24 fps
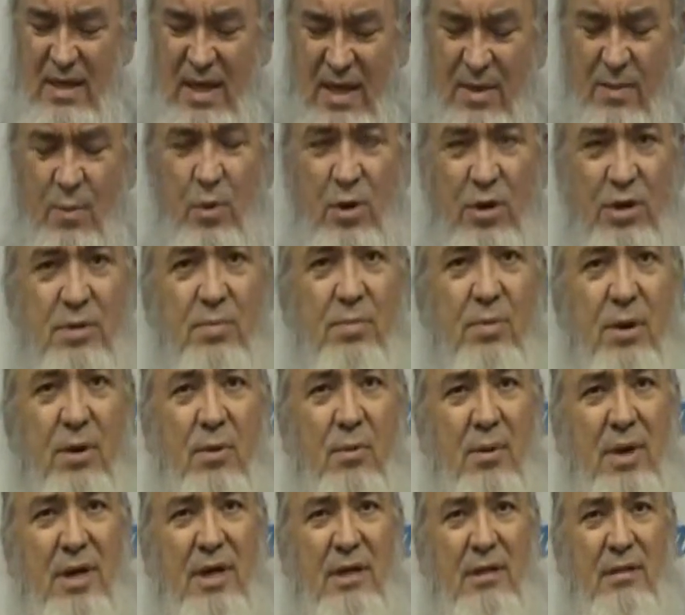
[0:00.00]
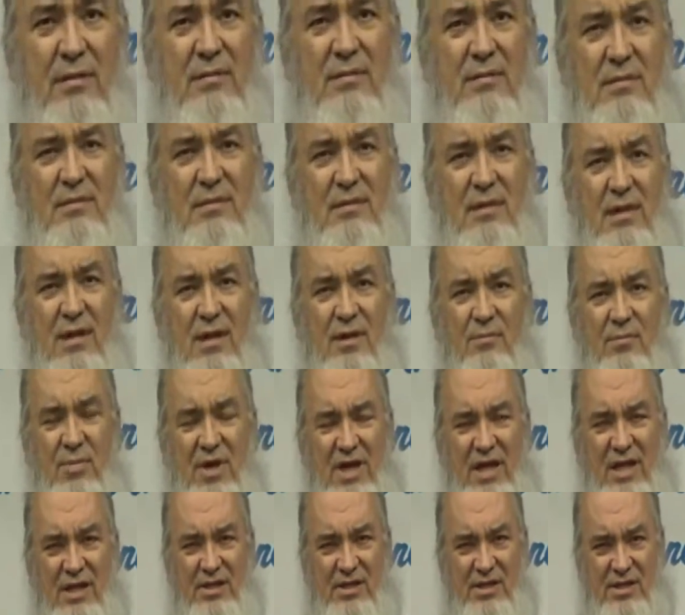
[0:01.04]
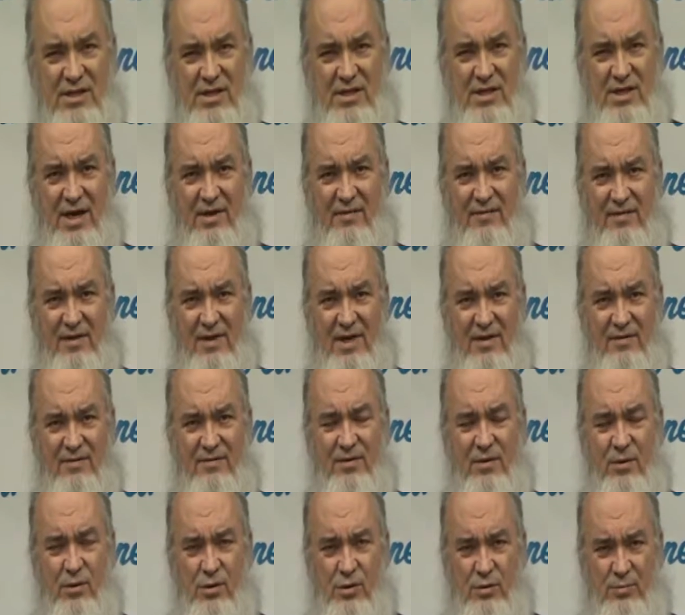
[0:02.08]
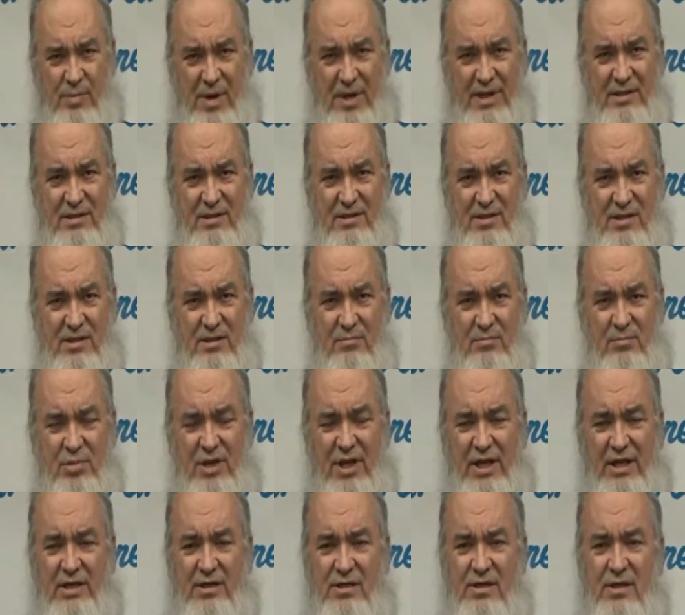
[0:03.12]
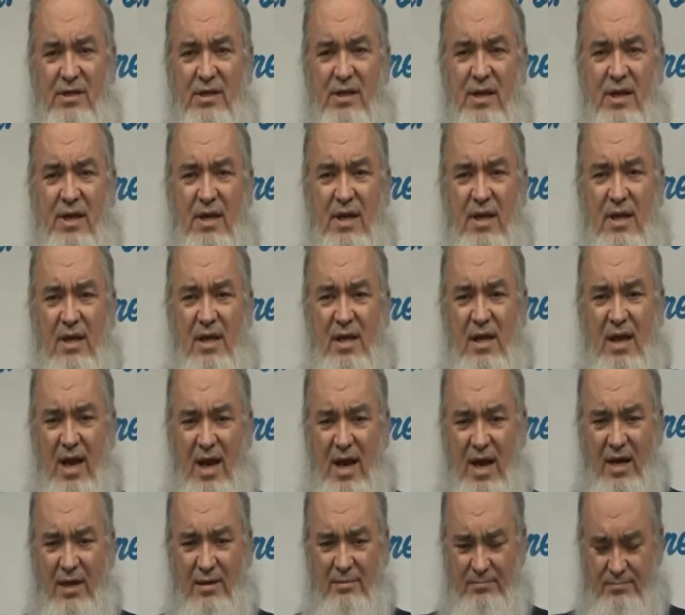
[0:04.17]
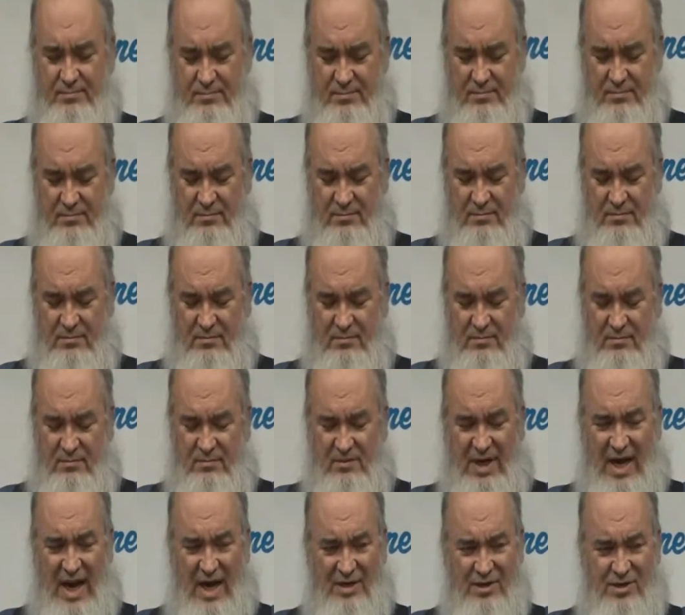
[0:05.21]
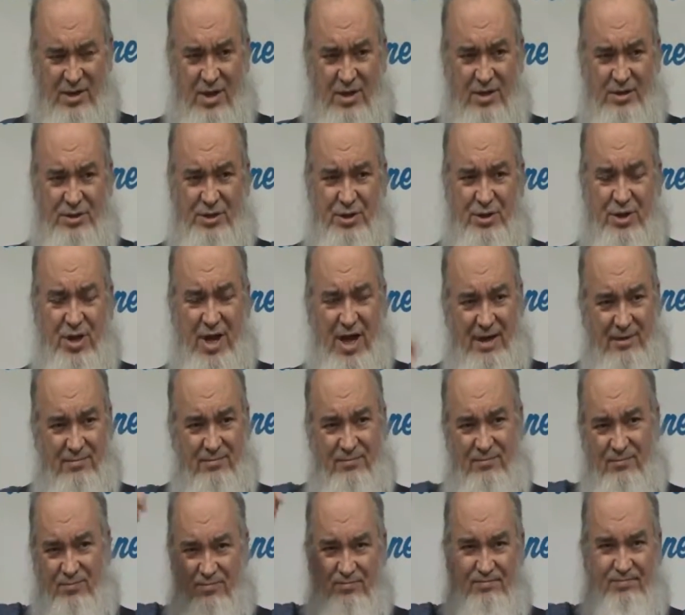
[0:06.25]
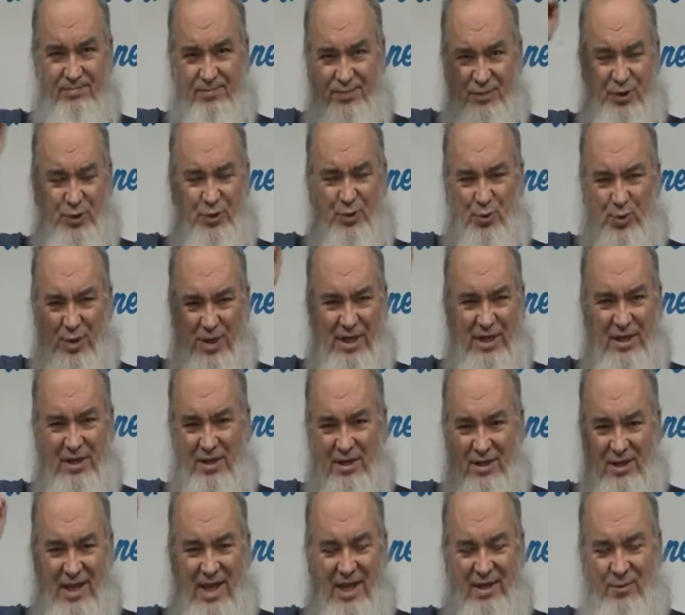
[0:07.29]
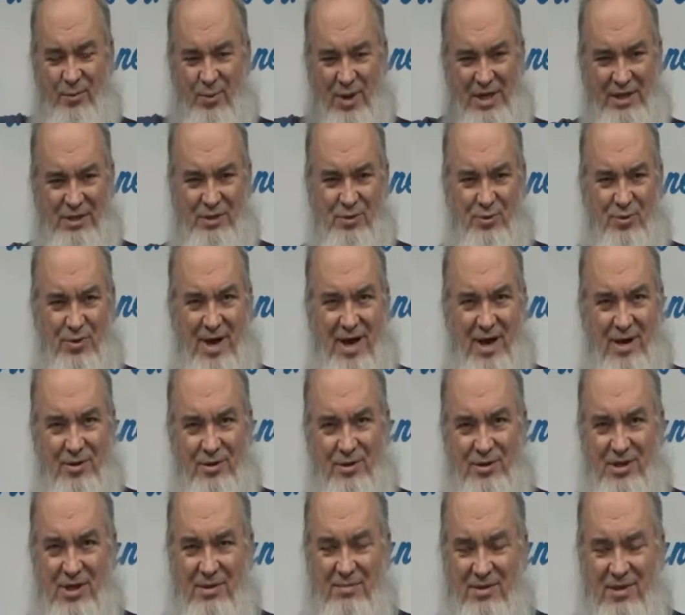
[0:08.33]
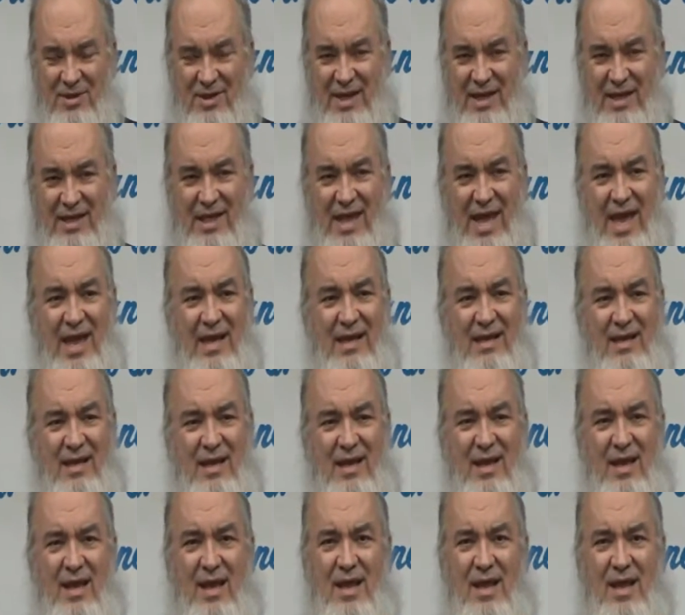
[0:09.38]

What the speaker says: It works pretty well, because it's tough enough to hold buttons in place, as long as you're not swinging the lead weights around or something like that.